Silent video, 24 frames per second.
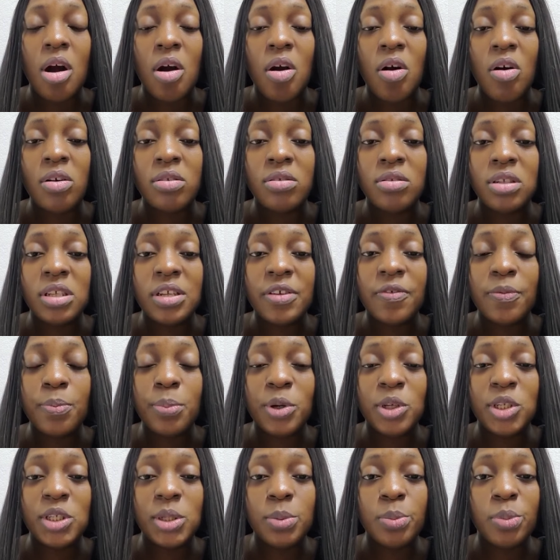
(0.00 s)
Or if
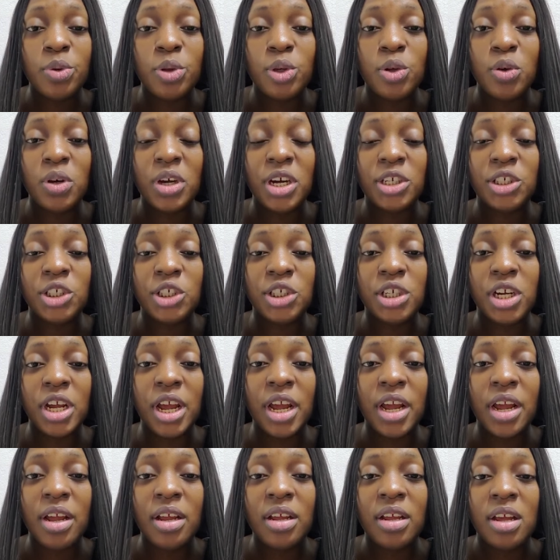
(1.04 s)
possible, you can
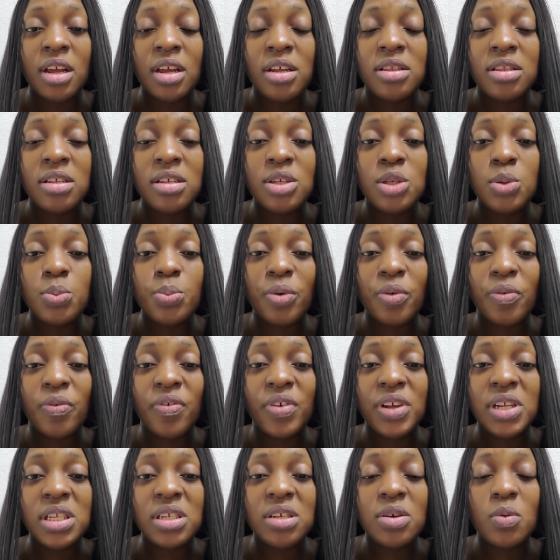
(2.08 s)
share this
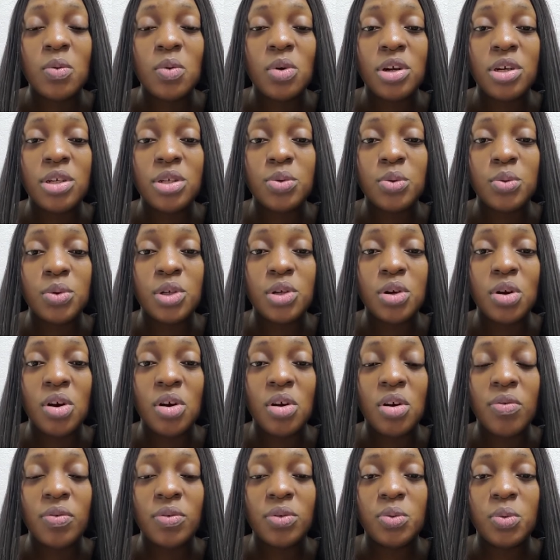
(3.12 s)
prophetic word with
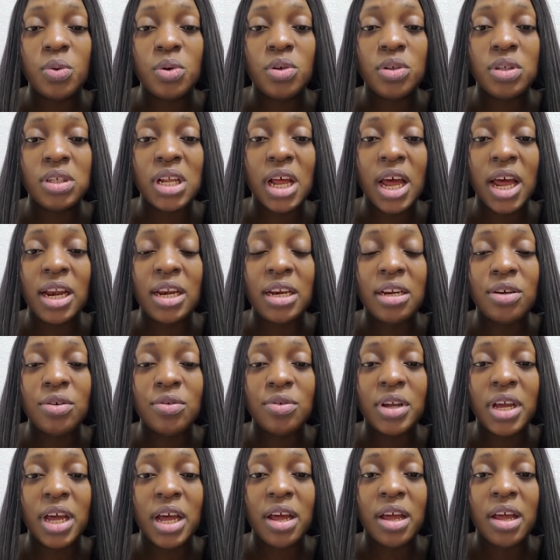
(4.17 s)
loved ones.
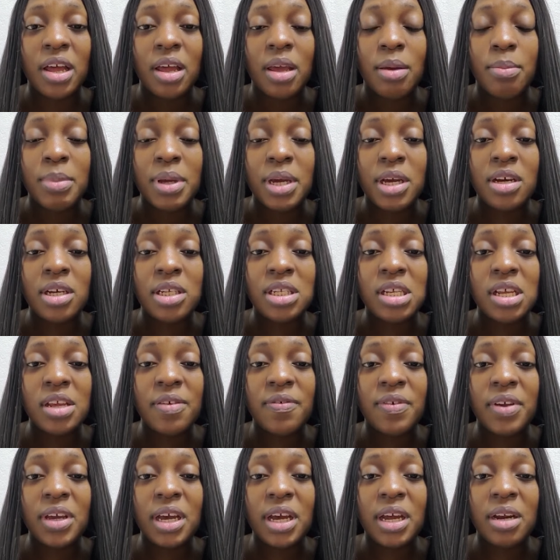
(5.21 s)
Hallelujah. Because
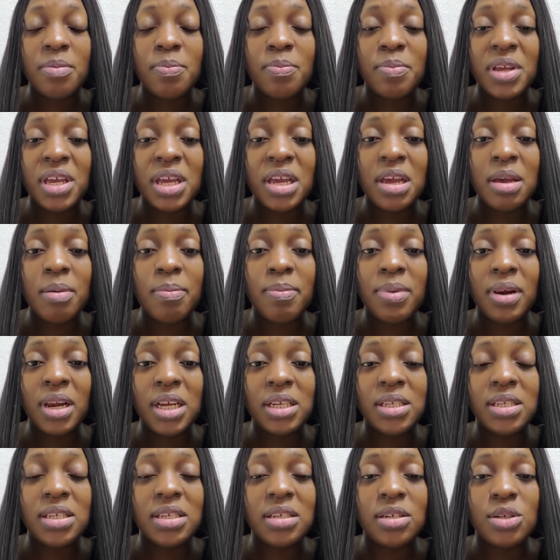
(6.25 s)
if it can be a
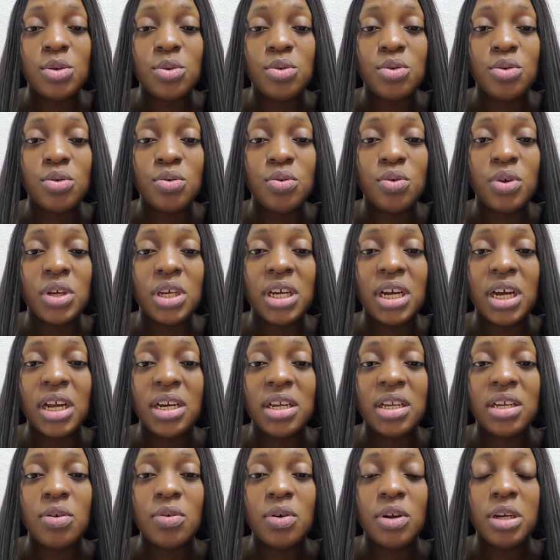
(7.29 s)
blessing to you, it
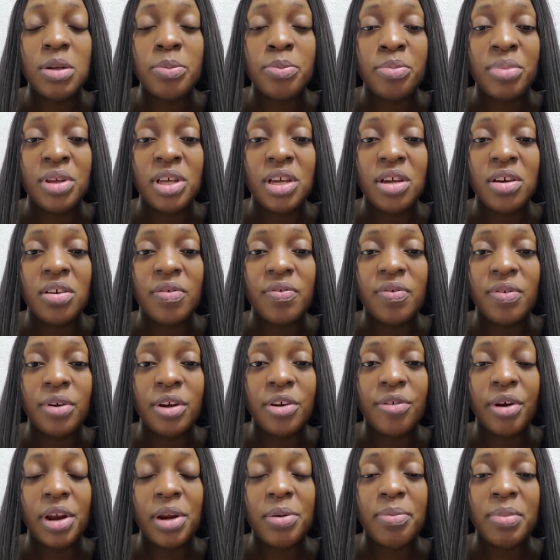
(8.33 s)
can equally be of a
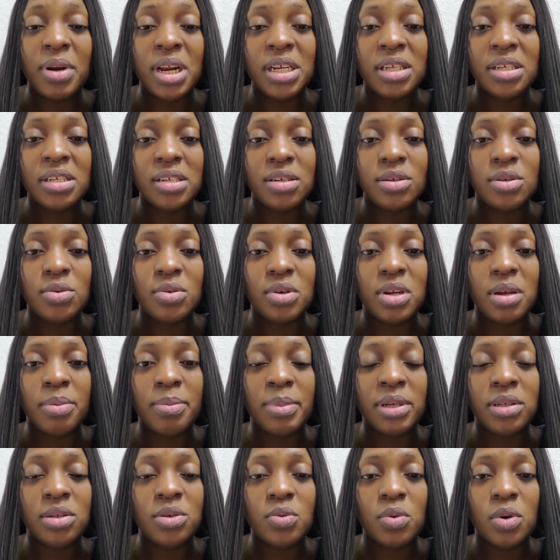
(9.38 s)
great blessing to
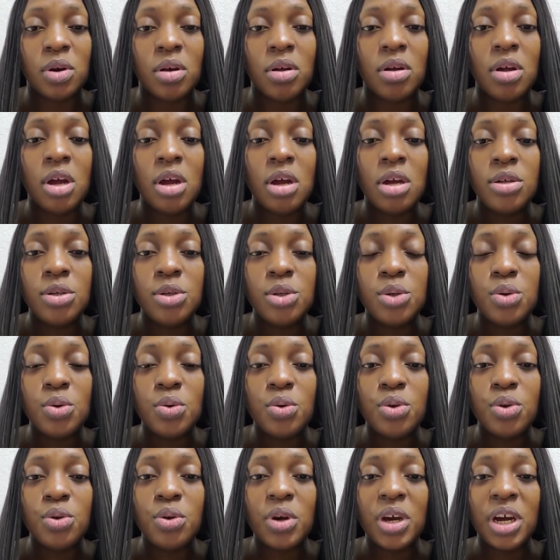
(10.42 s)
them as well.
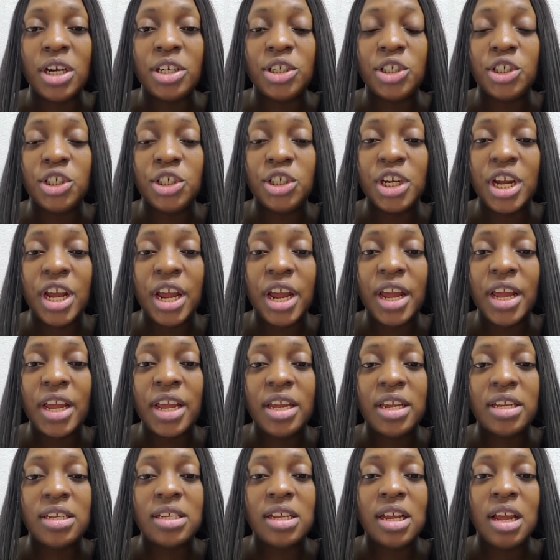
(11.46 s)
So you can share
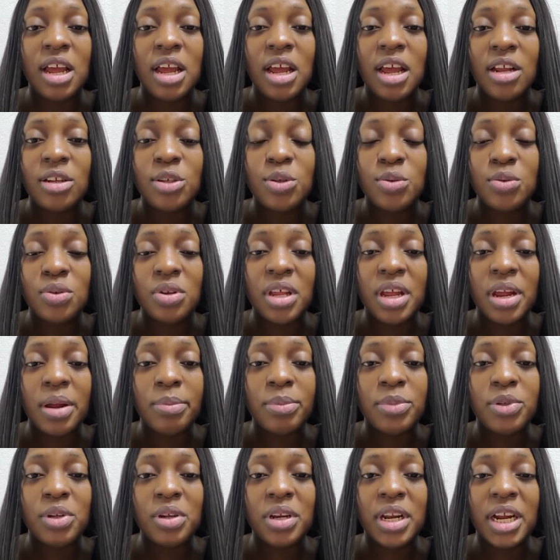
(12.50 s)
it to
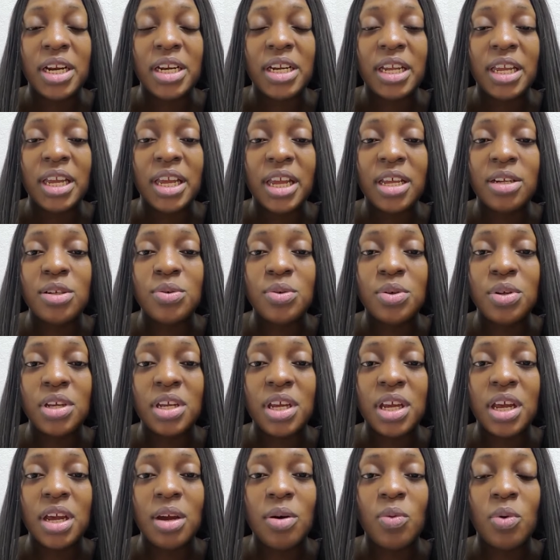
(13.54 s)
them so that they get to
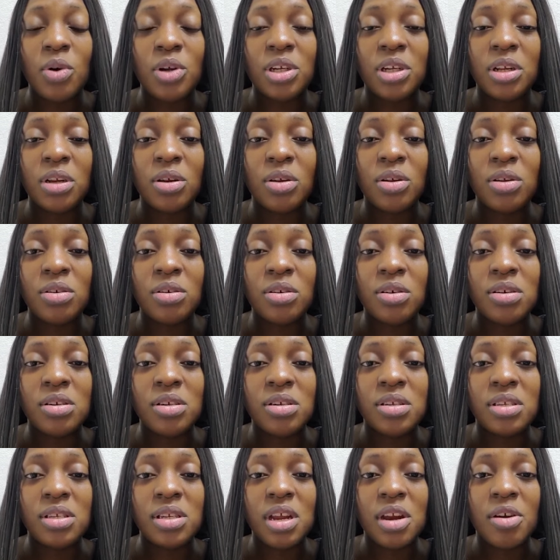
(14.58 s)
hear what the Lord
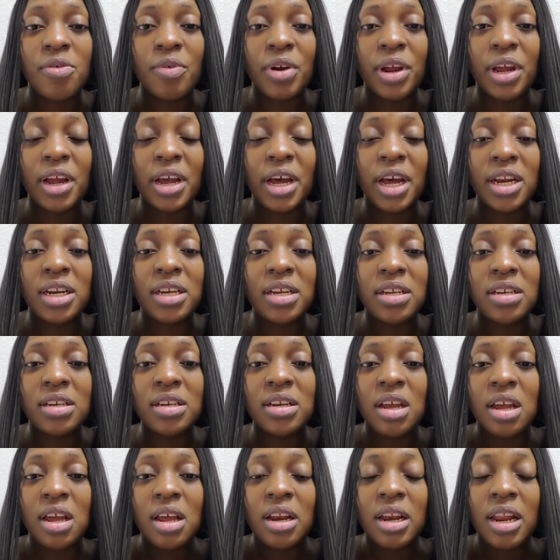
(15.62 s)
God is saying regarding
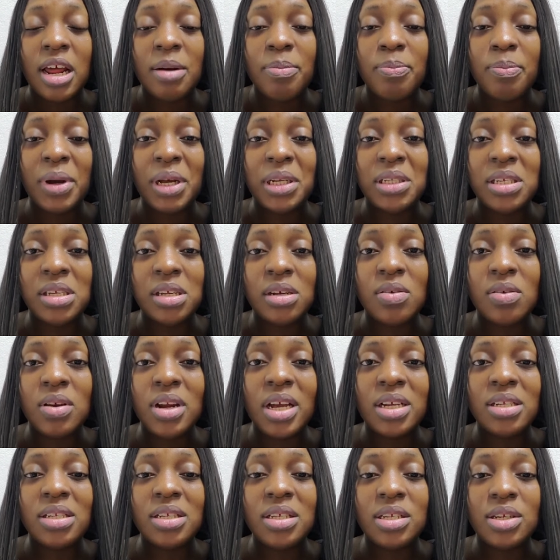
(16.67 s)
that
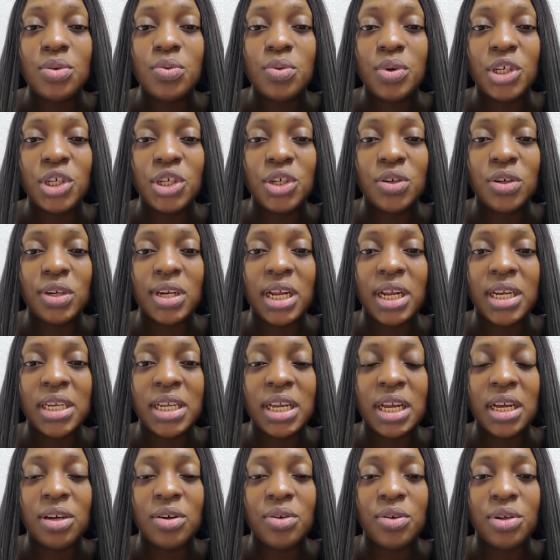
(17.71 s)
particular situation that
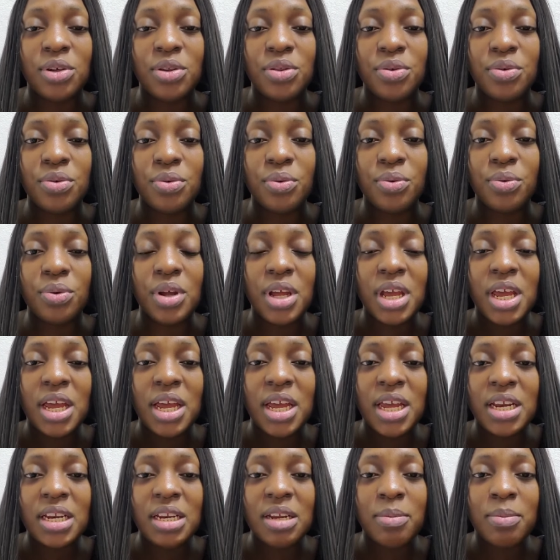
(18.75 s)
they are going through,
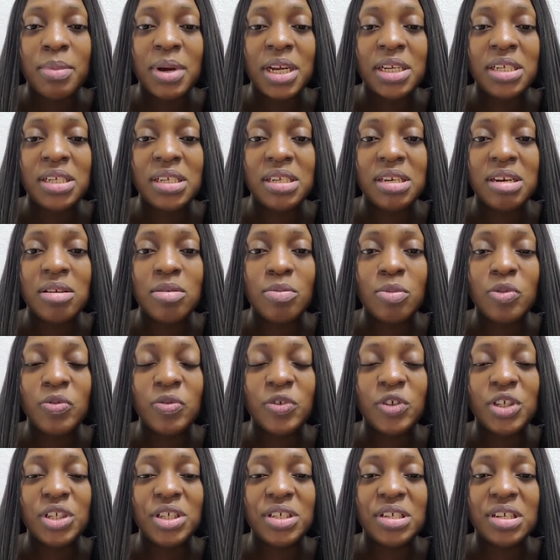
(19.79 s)
in the mighty name
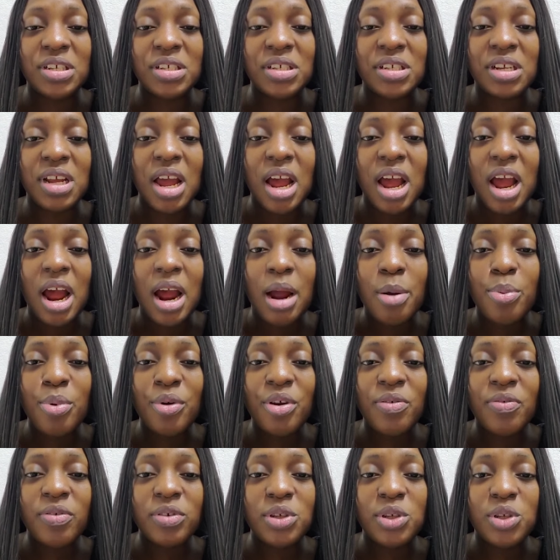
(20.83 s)
of Jesus. I
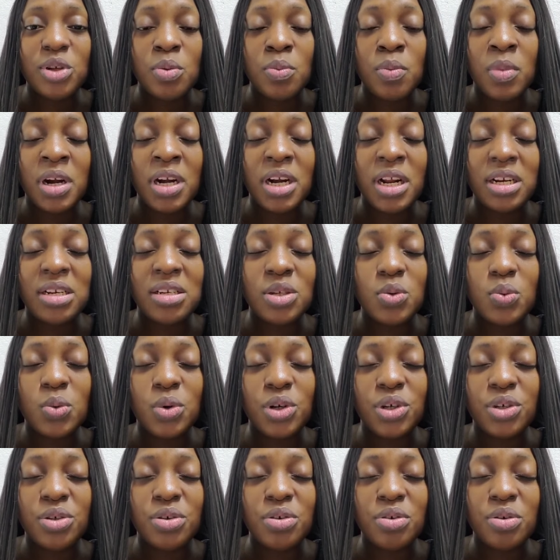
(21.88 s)
pray for someone that this
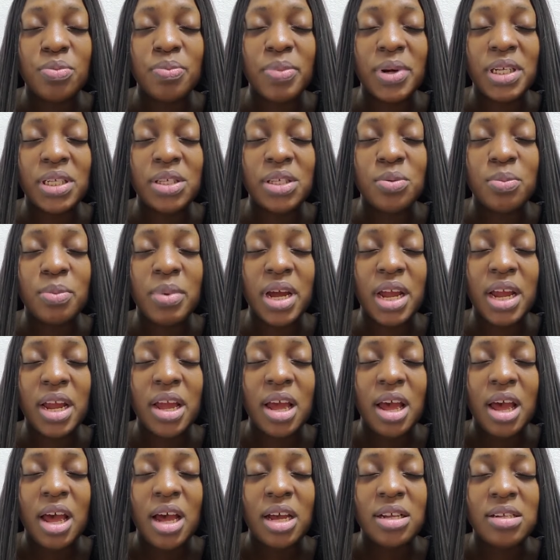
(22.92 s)
word do not pass you by,
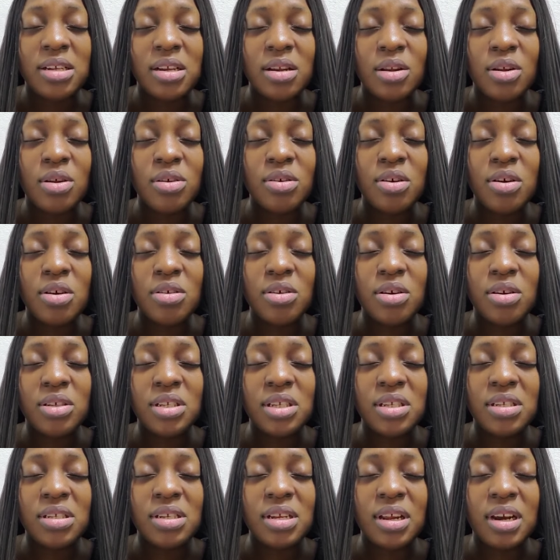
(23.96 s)
as the Lord God
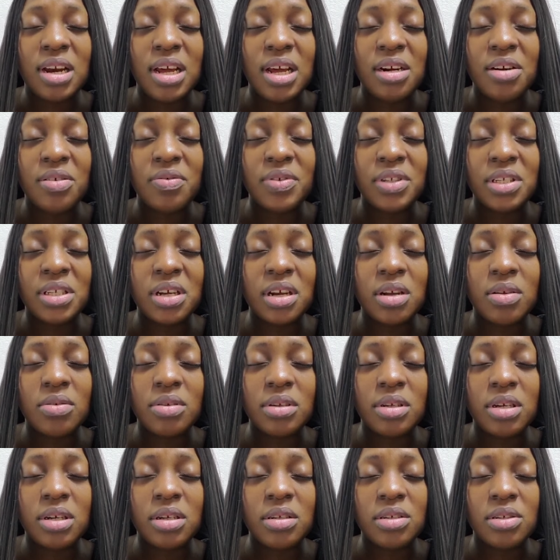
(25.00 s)
causes the light of his
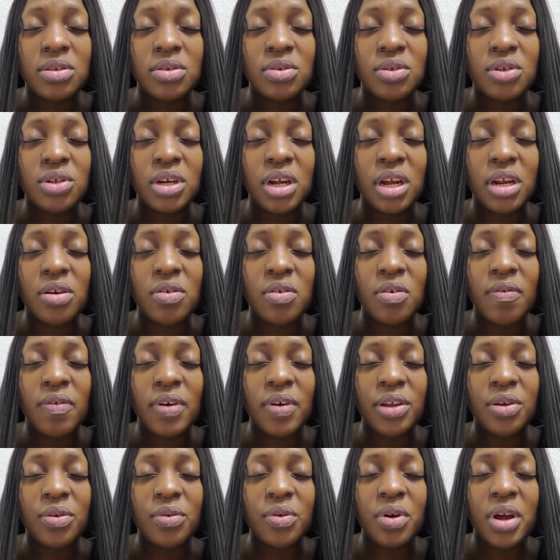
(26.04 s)
countenance to shine
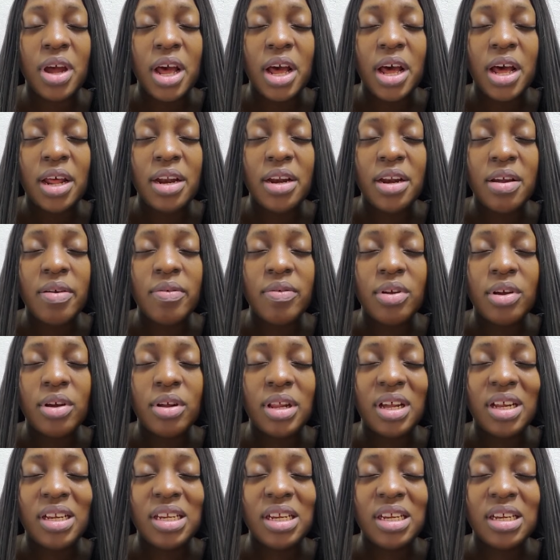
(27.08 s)
over you and every
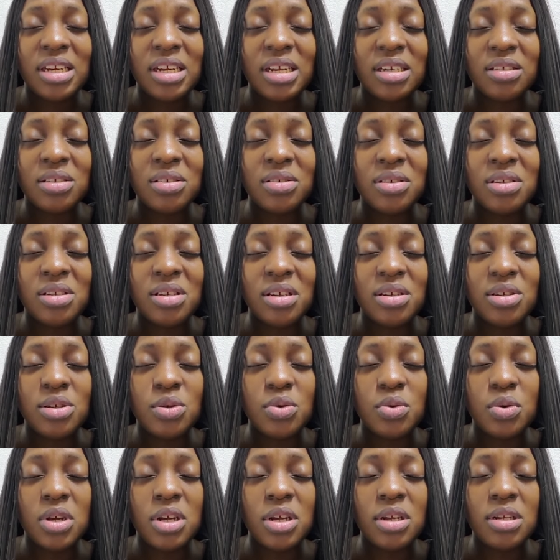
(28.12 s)
other thing that
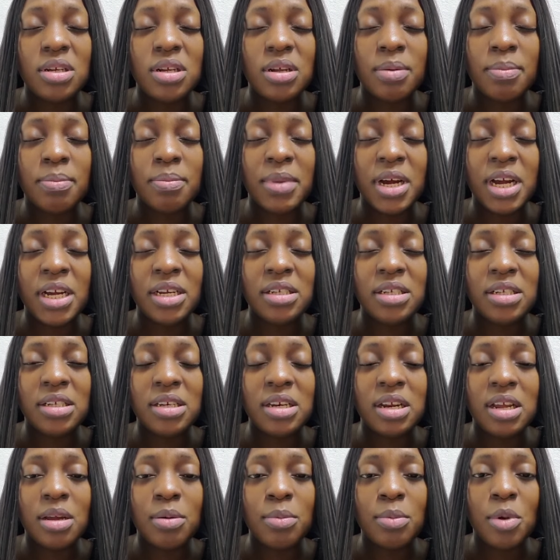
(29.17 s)
concerns you, in the
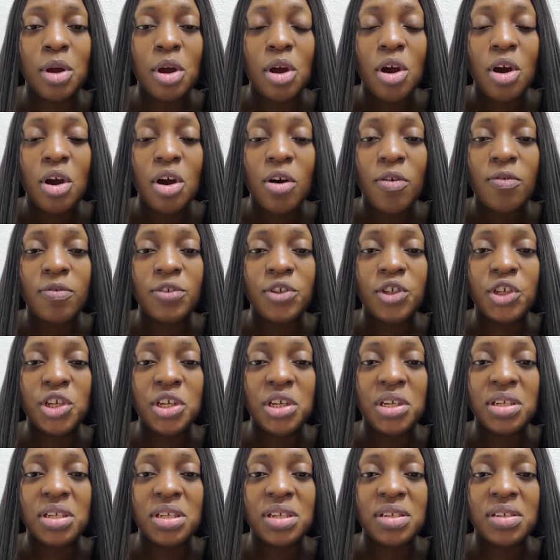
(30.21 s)
mighty name of
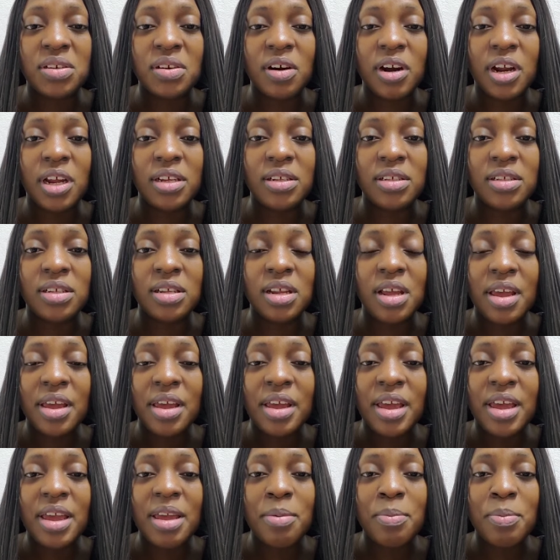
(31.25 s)
Jesus Christ.
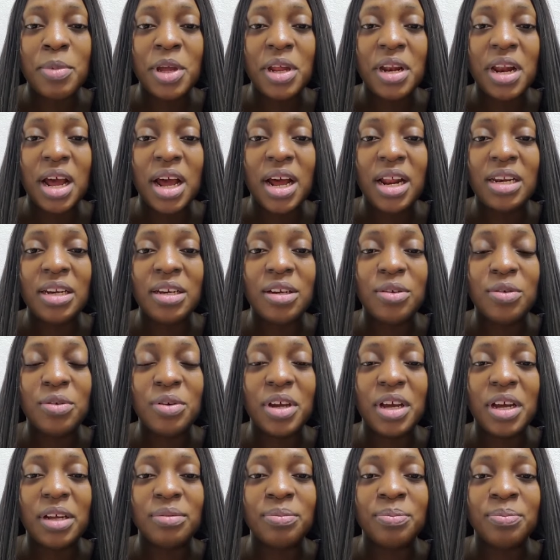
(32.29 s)
Amen.
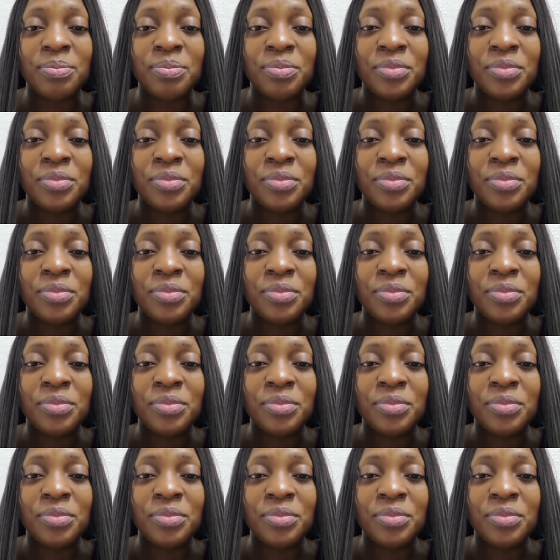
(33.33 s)
Hallelujah.